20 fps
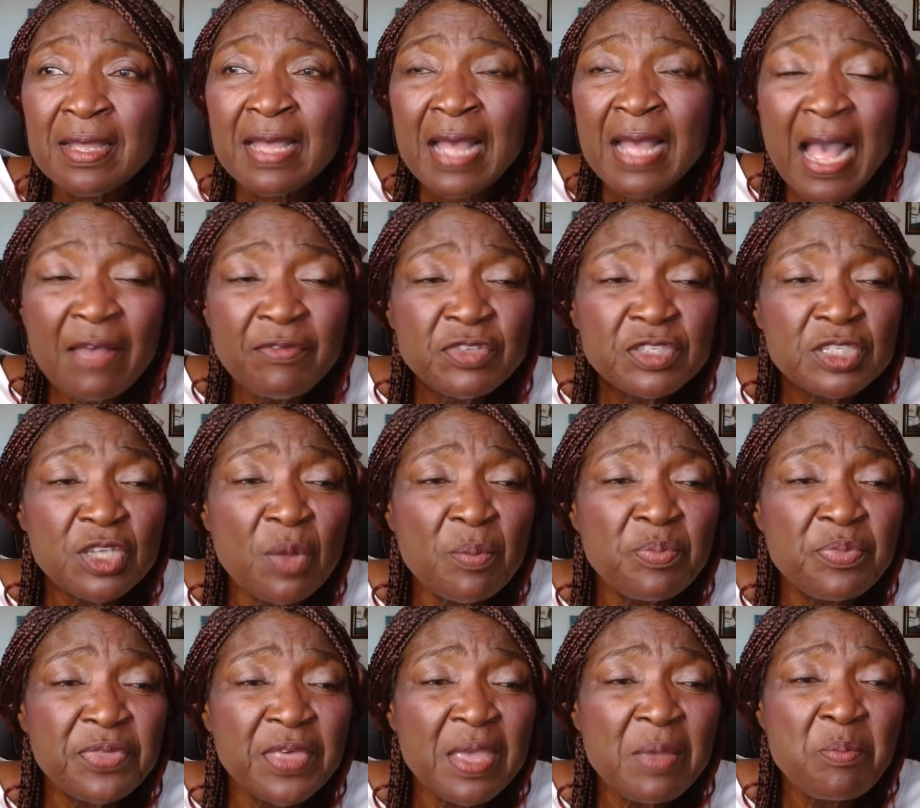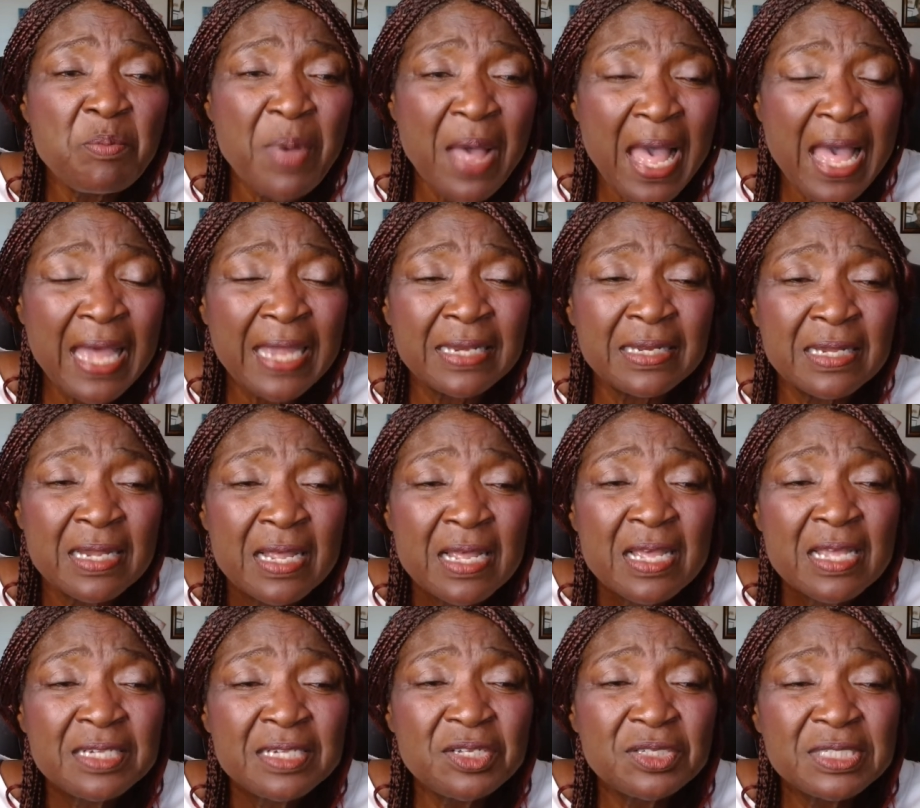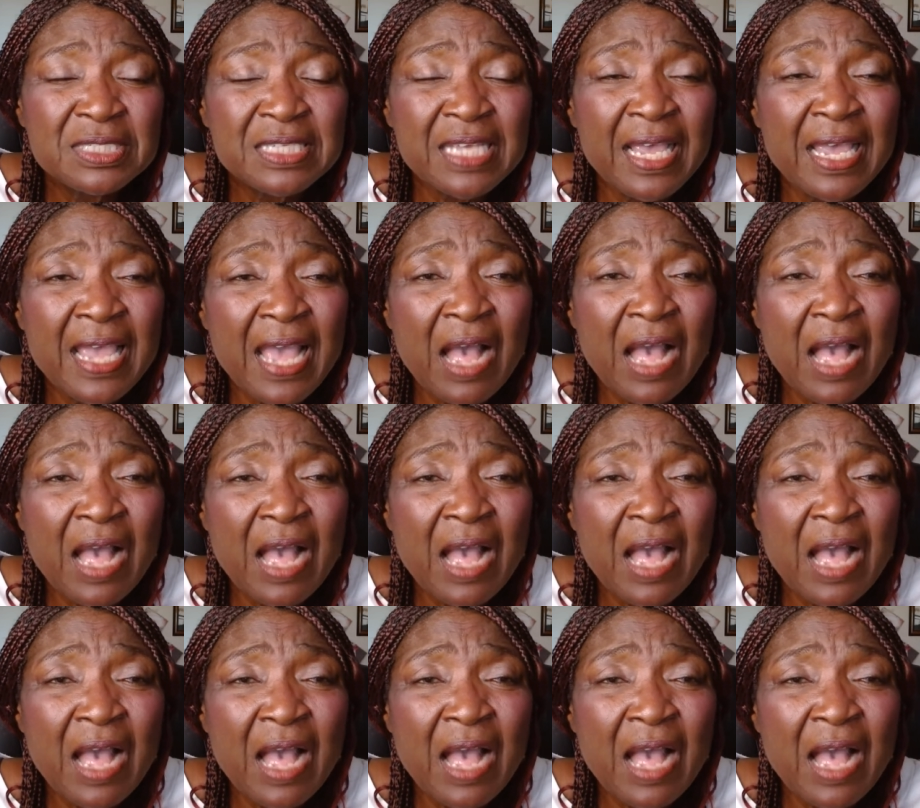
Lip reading: have something bad to say